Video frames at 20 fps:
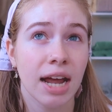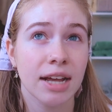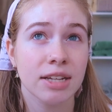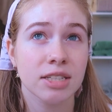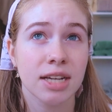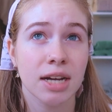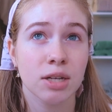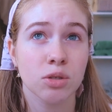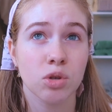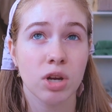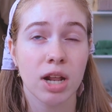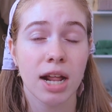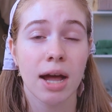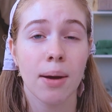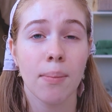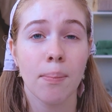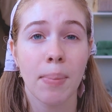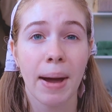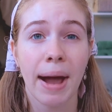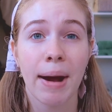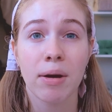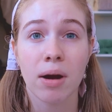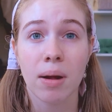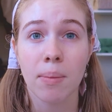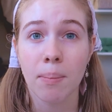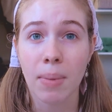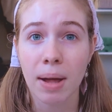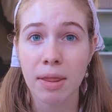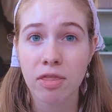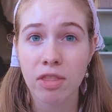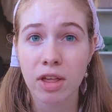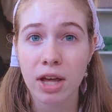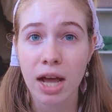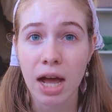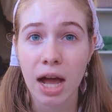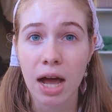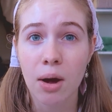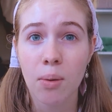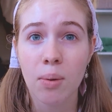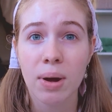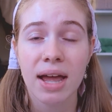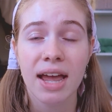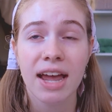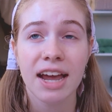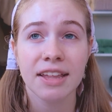I scheduled it about a month ago,